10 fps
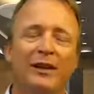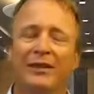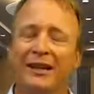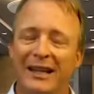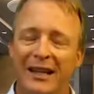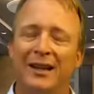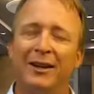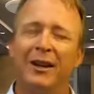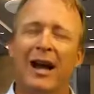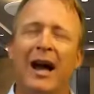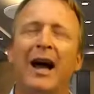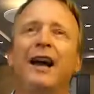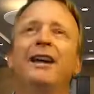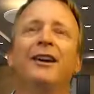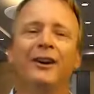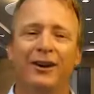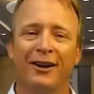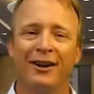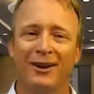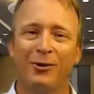even
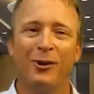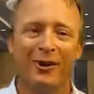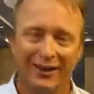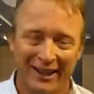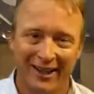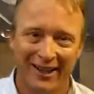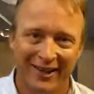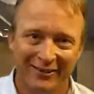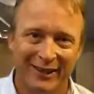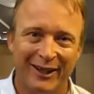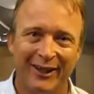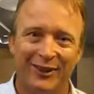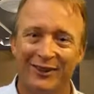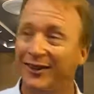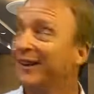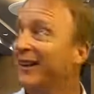higher quality videos.